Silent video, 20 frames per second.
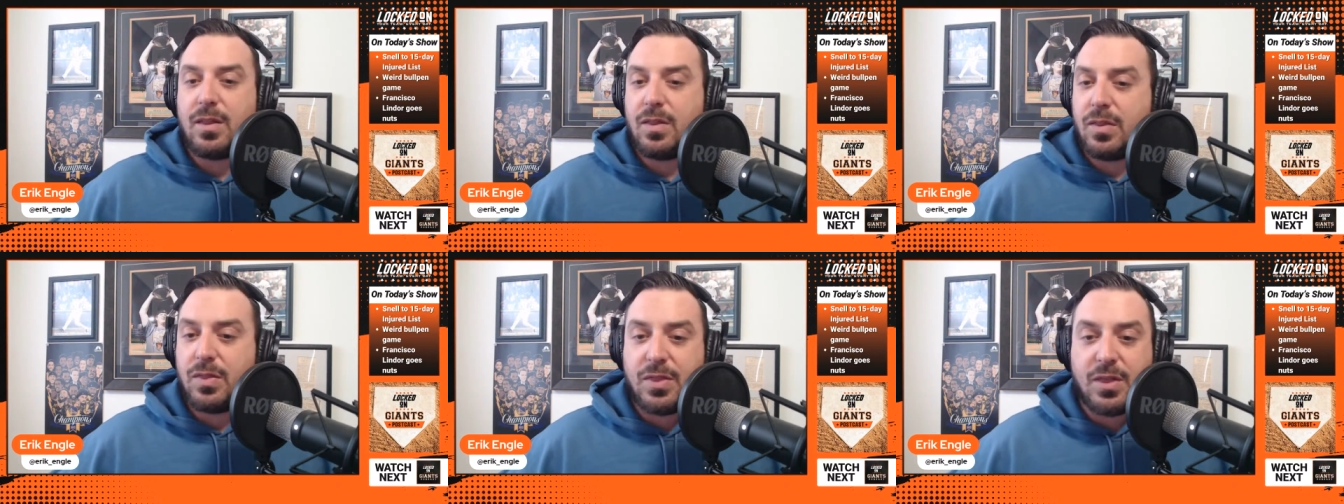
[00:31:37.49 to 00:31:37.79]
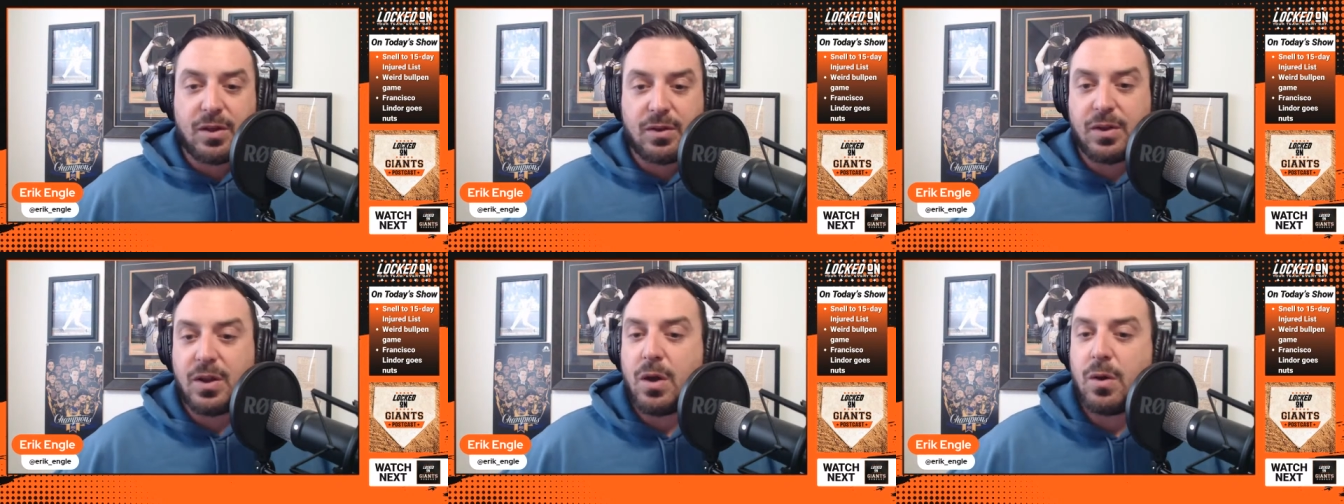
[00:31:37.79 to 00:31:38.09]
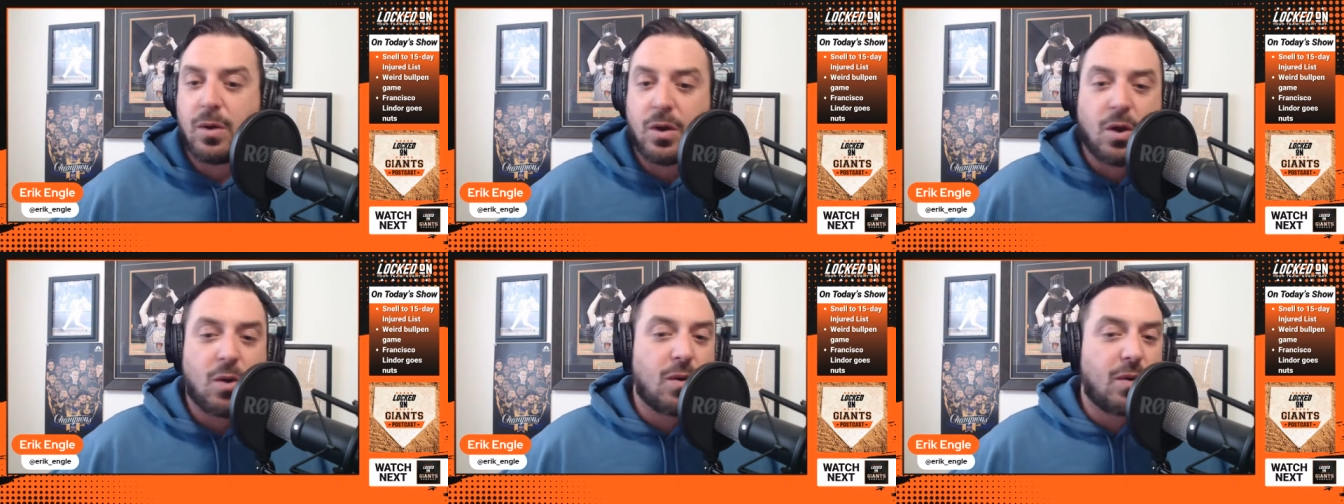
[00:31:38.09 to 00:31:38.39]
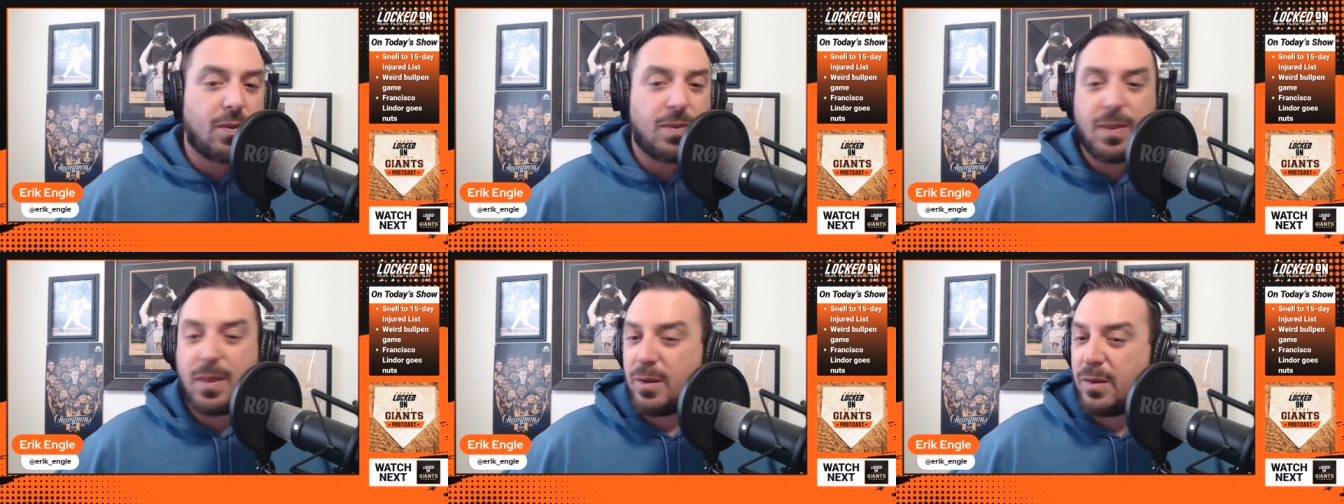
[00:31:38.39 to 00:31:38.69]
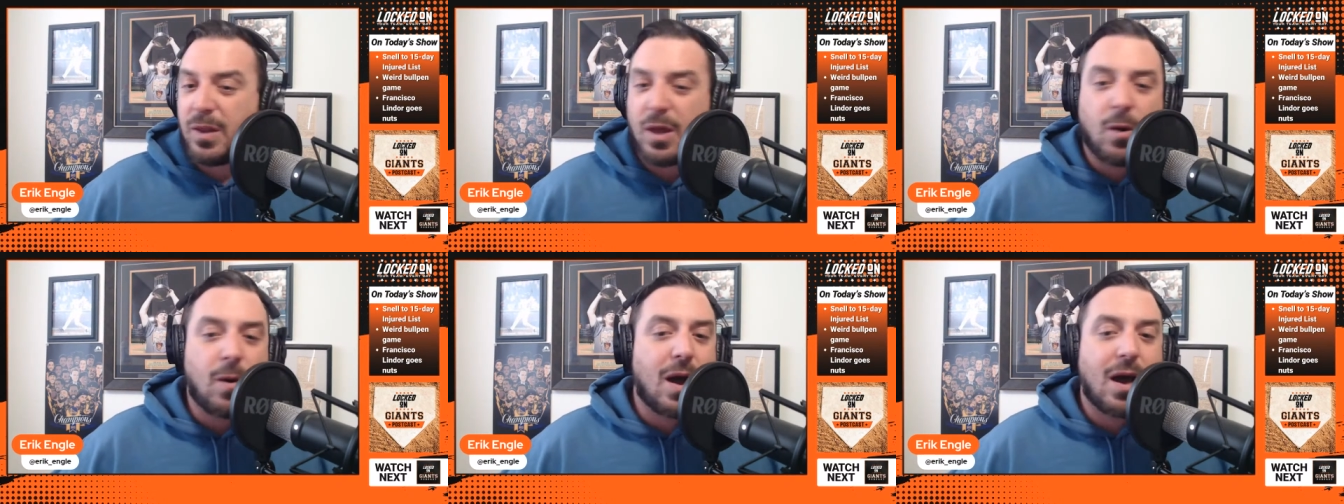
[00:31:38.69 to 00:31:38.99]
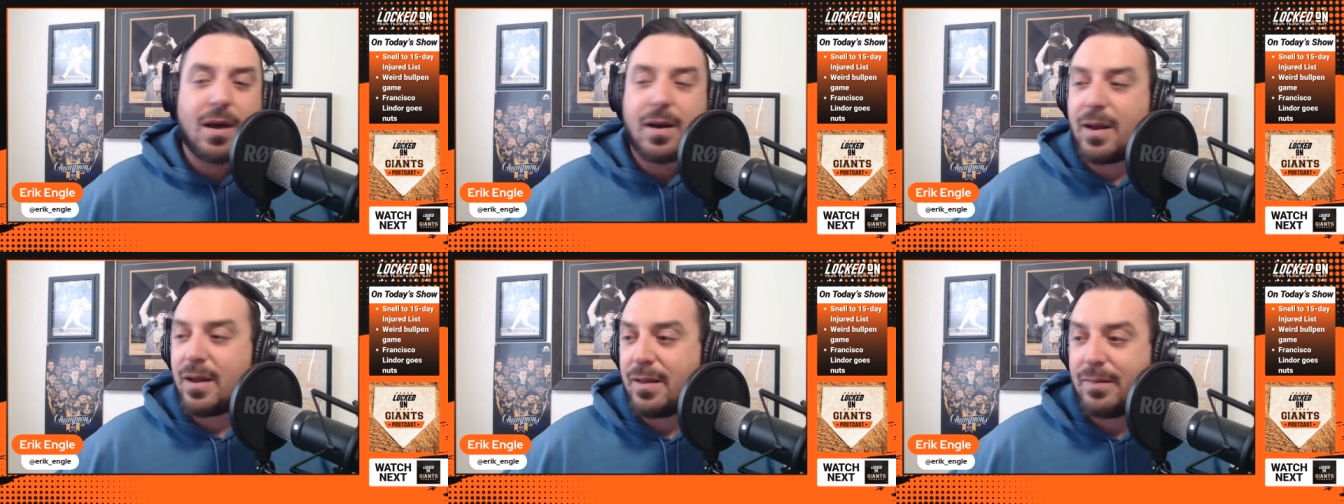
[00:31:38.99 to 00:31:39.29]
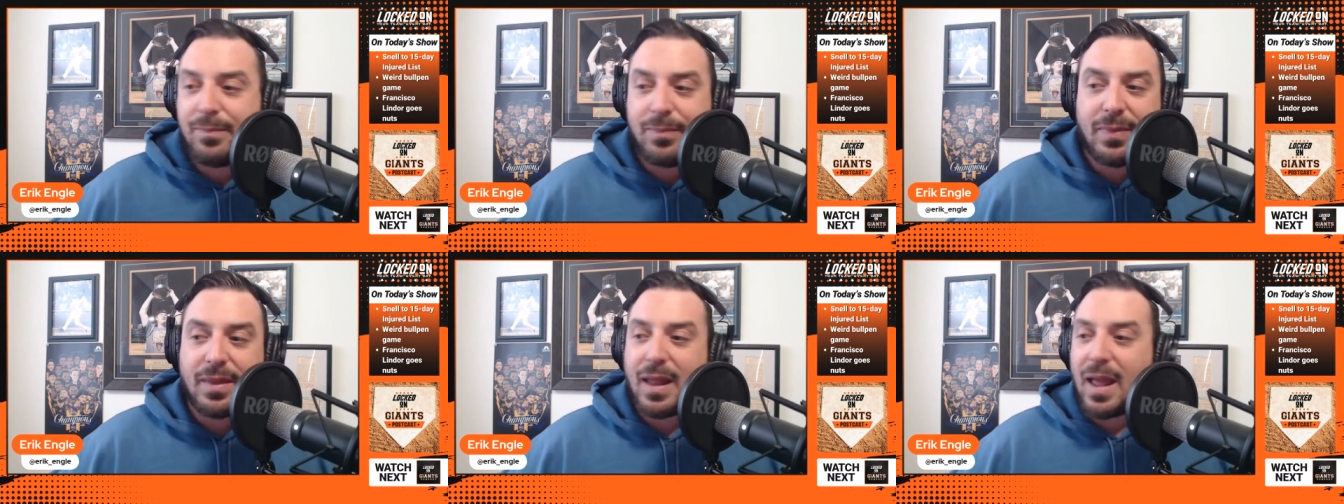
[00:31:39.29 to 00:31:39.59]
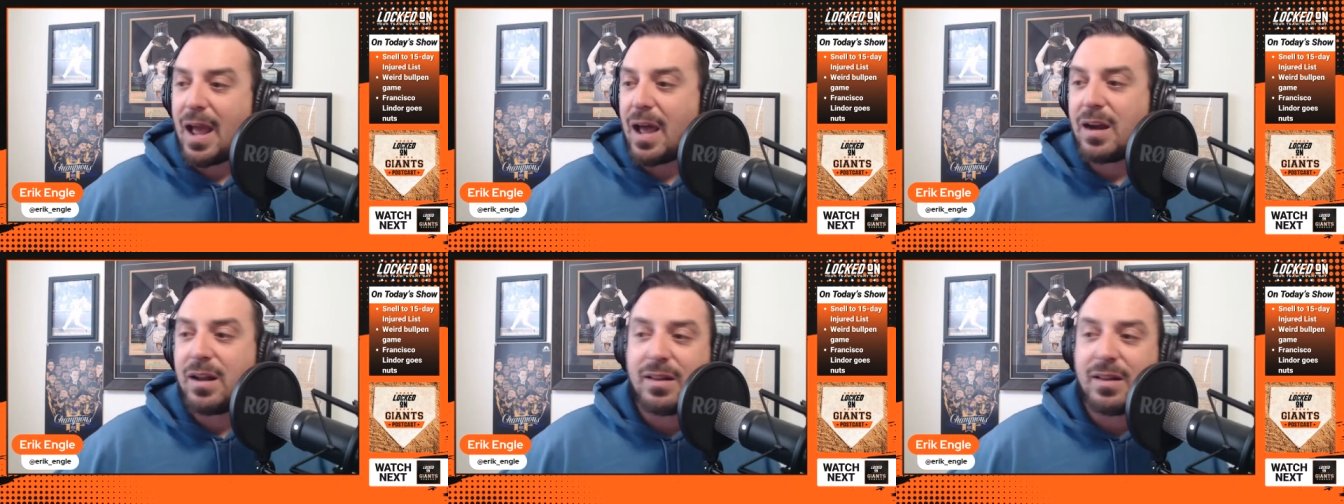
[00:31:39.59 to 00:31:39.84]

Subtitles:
they'll know how